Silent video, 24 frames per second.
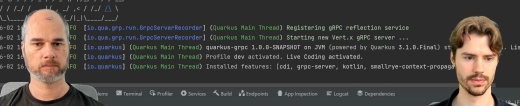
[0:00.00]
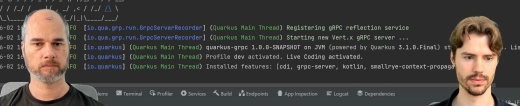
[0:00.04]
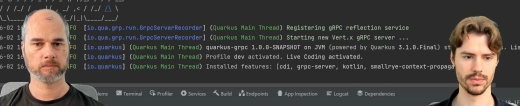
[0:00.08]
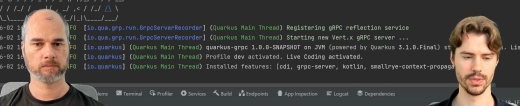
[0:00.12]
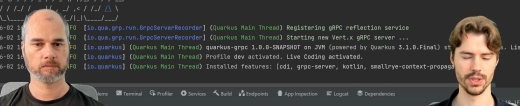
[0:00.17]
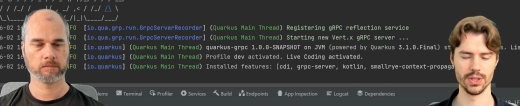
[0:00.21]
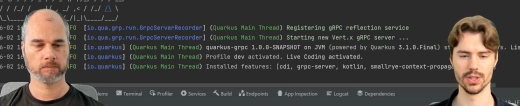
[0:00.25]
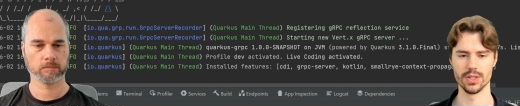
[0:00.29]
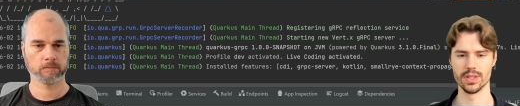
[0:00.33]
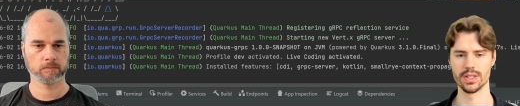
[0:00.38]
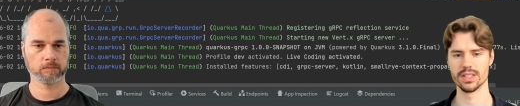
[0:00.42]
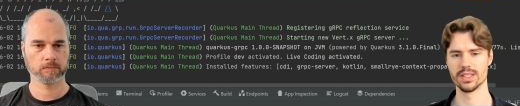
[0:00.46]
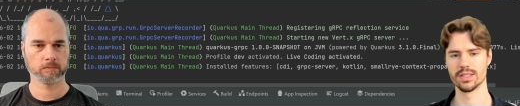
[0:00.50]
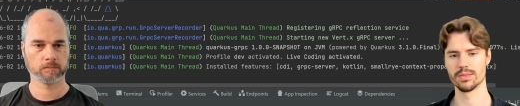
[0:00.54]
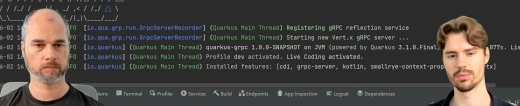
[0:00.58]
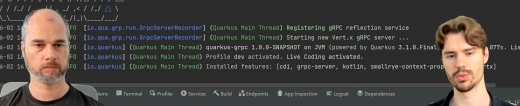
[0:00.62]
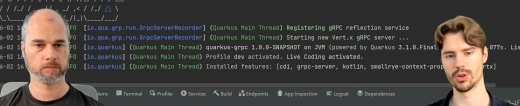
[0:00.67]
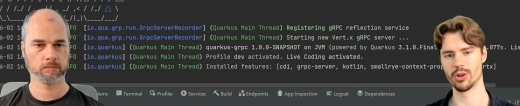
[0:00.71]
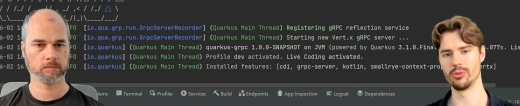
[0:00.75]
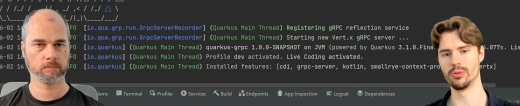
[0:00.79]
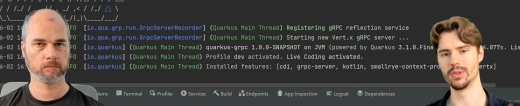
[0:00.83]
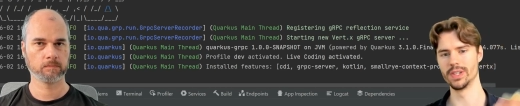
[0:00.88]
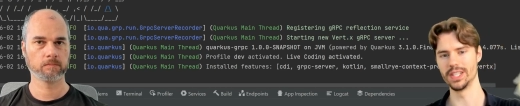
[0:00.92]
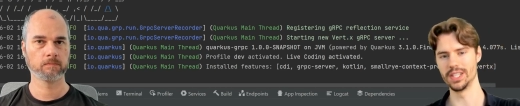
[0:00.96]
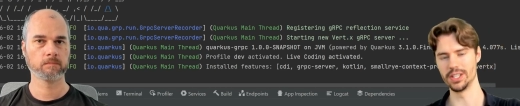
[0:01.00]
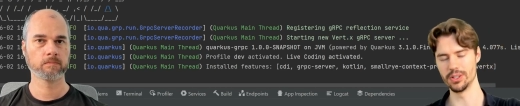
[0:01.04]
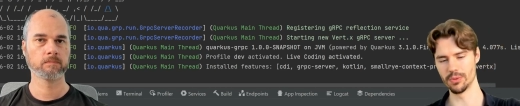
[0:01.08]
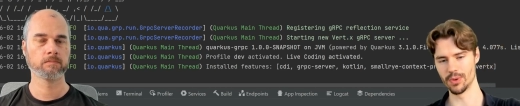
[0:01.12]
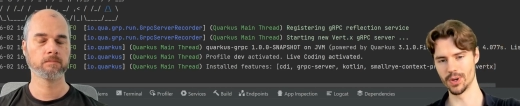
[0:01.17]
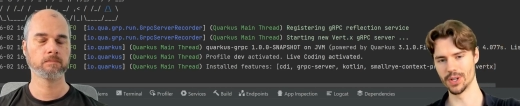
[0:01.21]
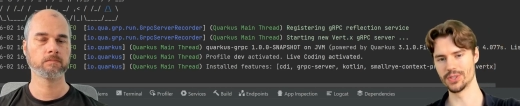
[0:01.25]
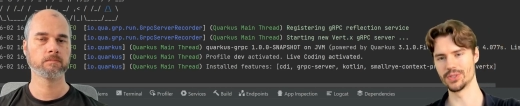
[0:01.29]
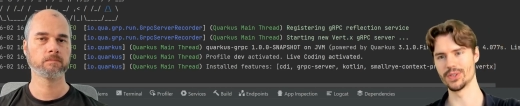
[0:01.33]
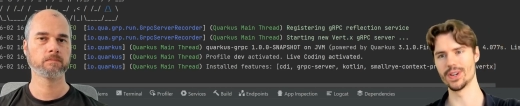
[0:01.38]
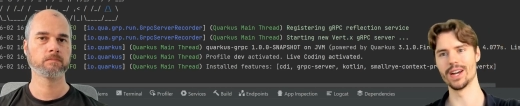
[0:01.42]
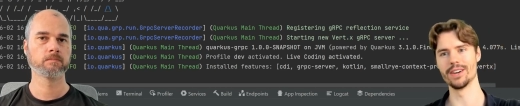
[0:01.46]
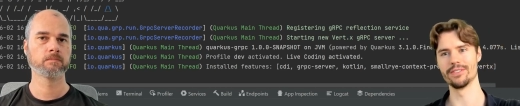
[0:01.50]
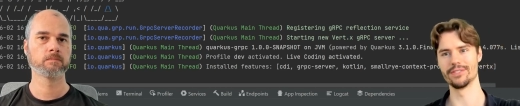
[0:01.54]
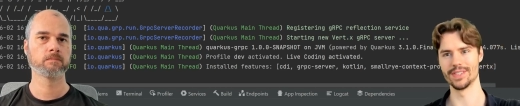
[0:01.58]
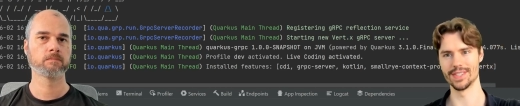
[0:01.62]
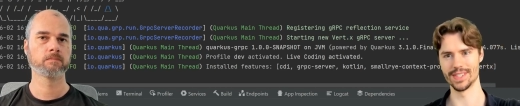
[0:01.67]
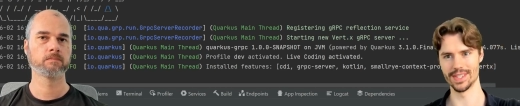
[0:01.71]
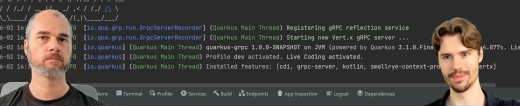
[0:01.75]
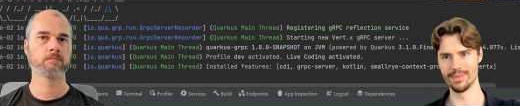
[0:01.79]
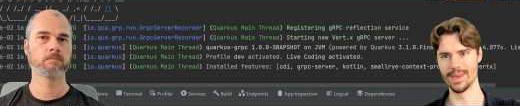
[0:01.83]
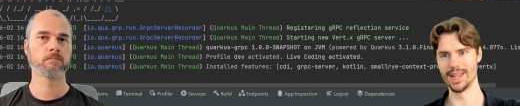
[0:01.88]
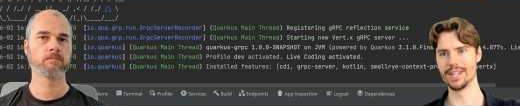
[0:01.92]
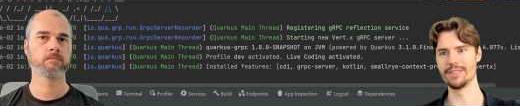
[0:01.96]
Speaker 1: because probably you want to have
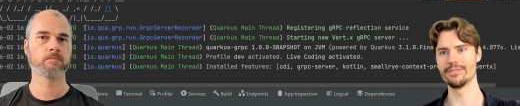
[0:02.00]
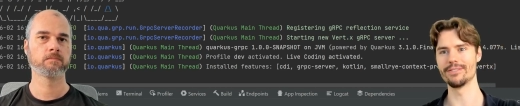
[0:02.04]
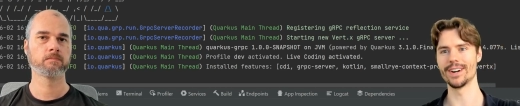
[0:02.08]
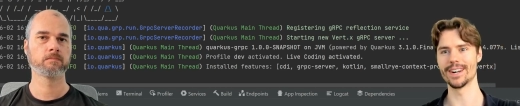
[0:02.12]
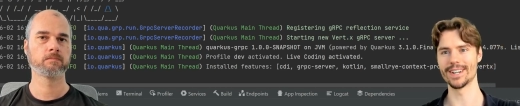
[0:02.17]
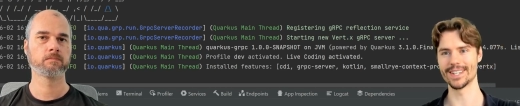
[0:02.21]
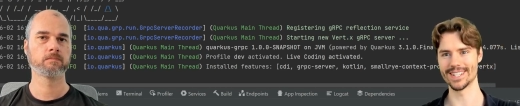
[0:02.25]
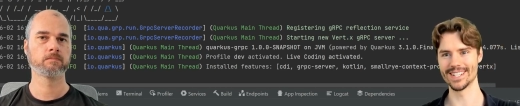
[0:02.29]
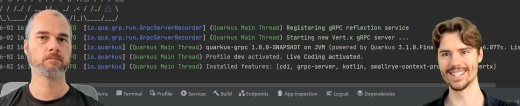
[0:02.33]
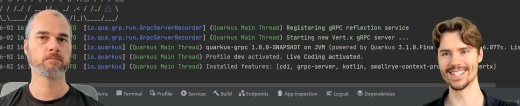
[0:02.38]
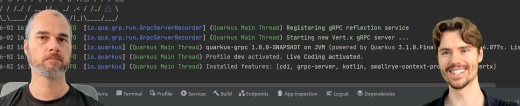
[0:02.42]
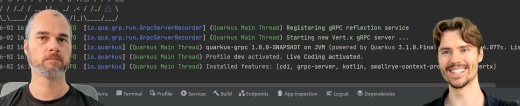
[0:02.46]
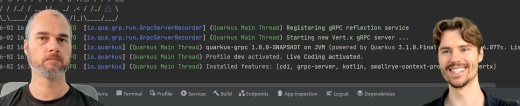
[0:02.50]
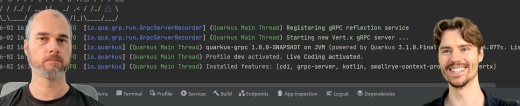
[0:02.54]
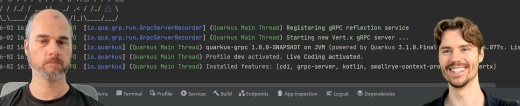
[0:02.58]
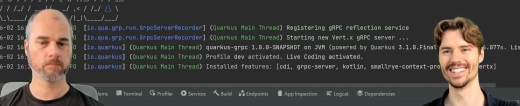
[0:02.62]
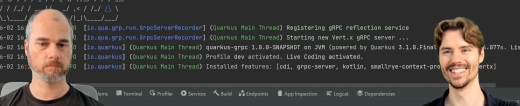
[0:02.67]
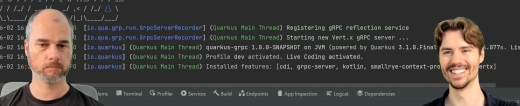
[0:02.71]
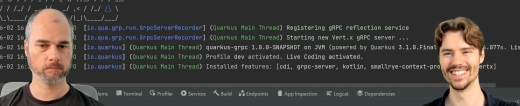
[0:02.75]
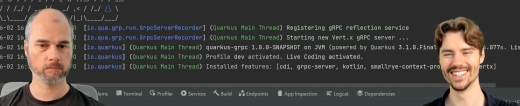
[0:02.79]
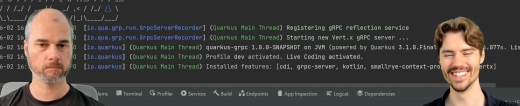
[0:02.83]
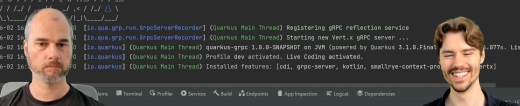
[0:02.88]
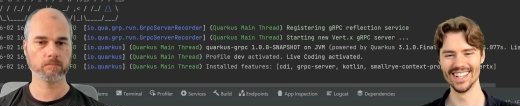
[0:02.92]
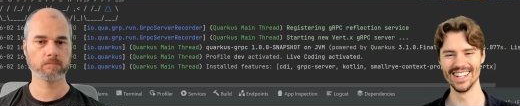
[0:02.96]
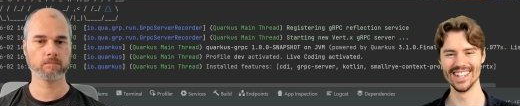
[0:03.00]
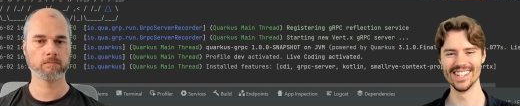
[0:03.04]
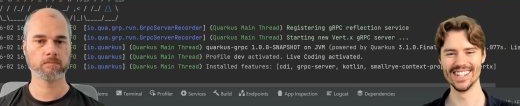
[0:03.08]
this in many functions mm -hmm.